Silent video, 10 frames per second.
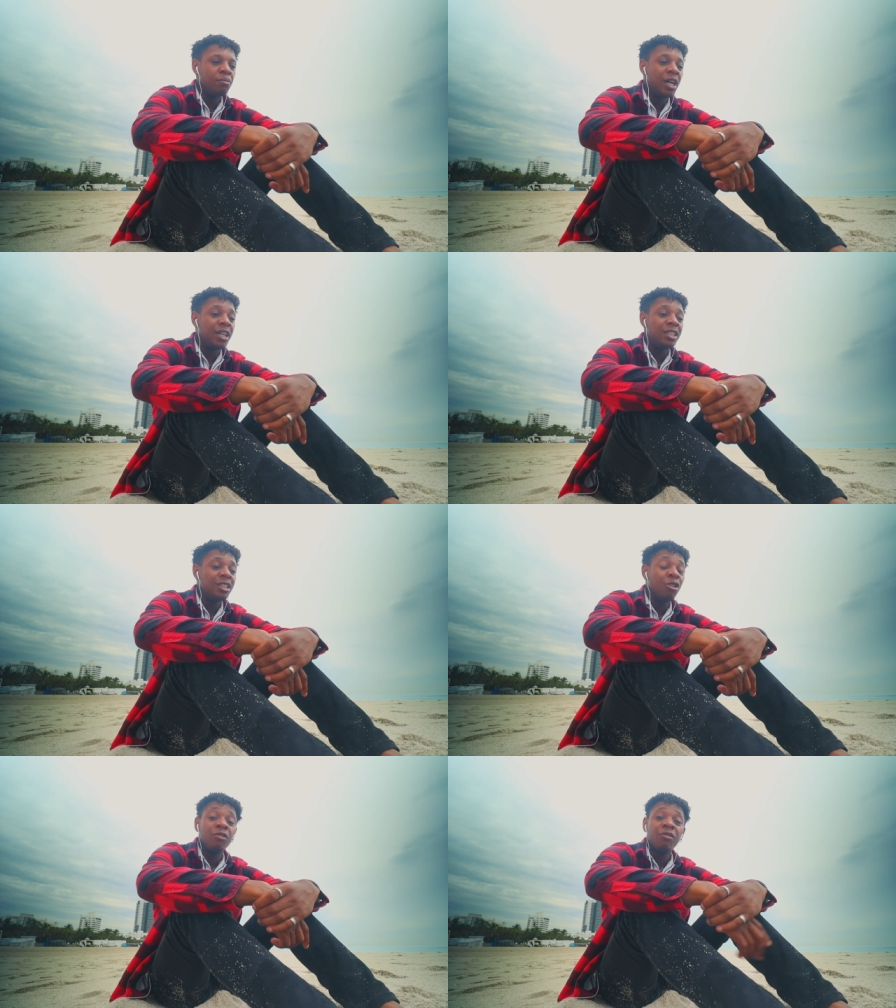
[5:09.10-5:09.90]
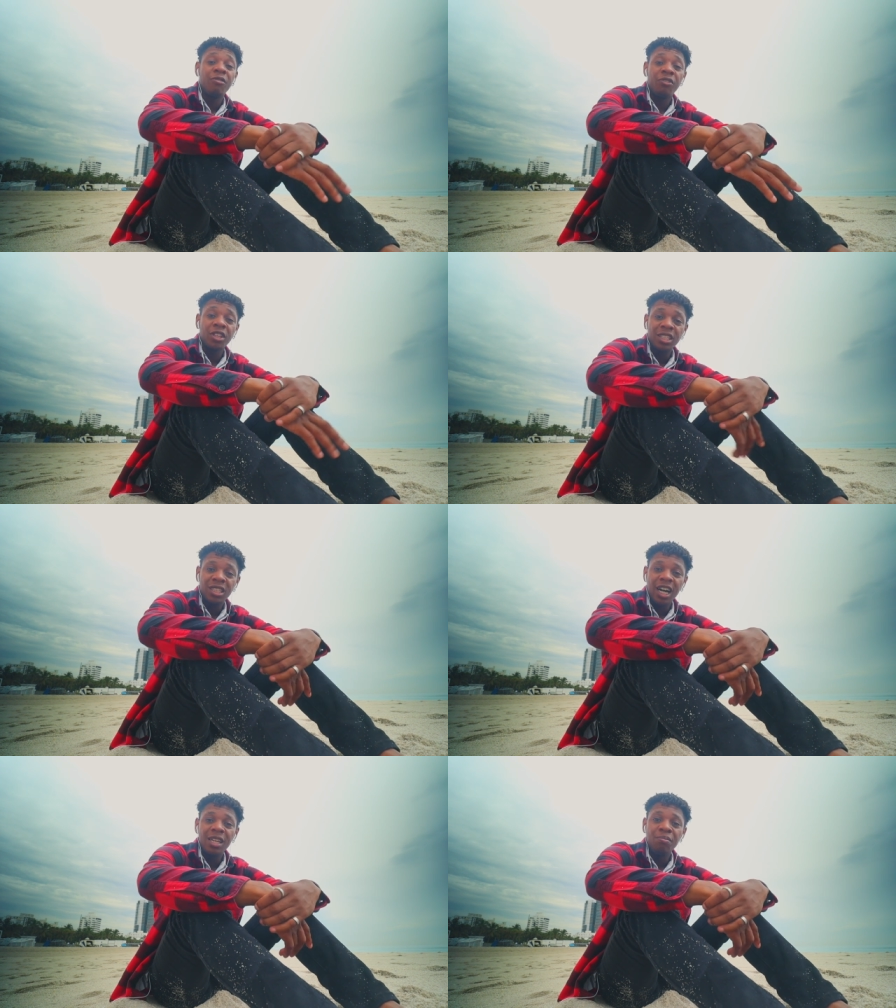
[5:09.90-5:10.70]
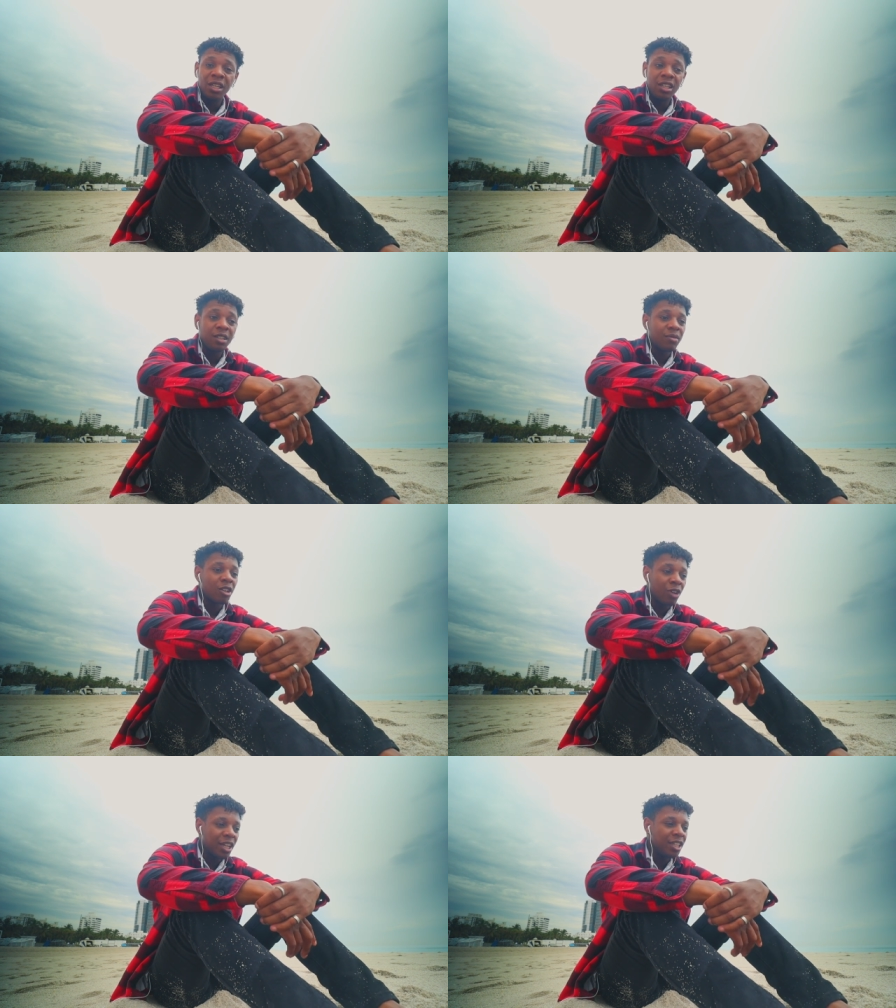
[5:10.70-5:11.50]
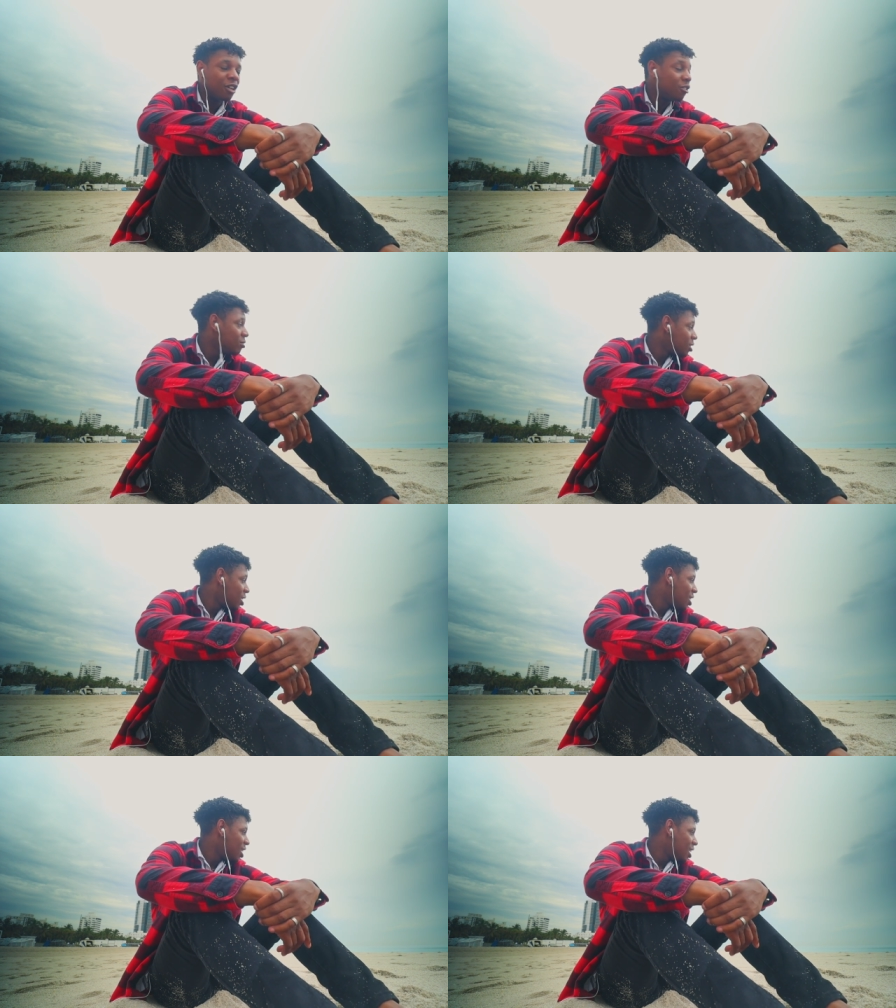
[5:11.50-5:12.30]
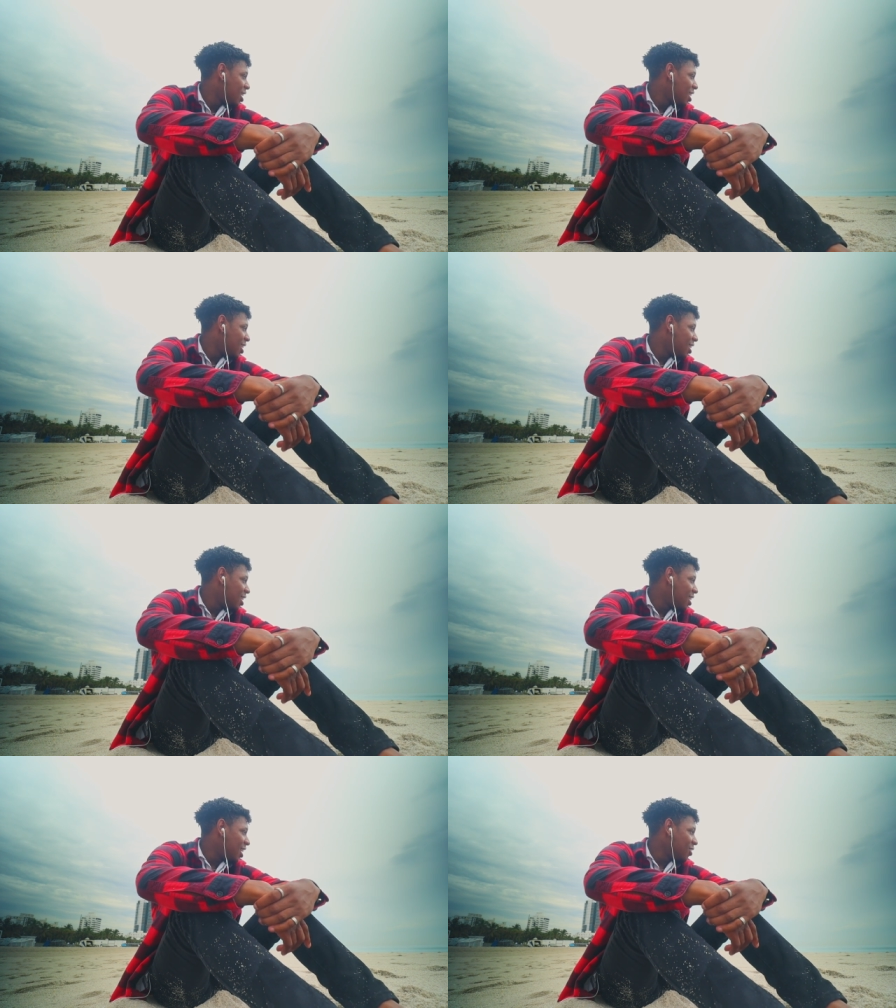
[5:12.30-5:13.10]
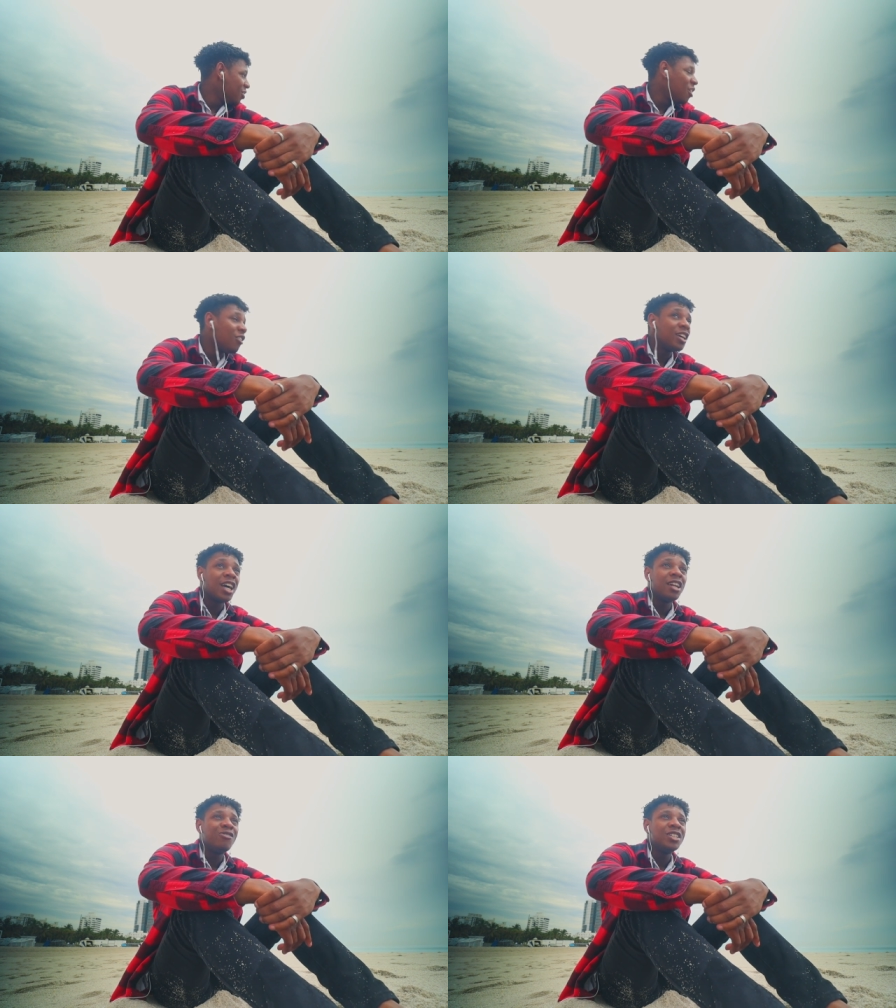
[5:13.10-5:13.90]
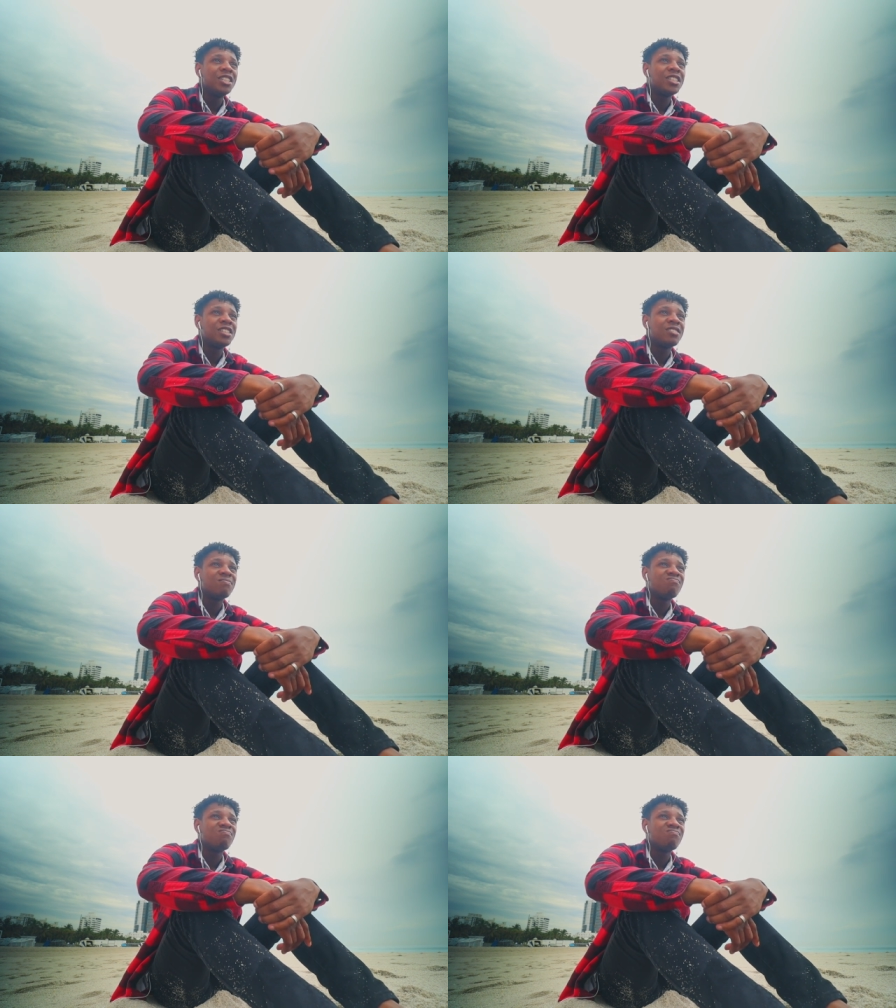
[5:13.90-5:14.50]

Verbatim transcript: But, you know, for the time being, right now. I don't know, I kind of wish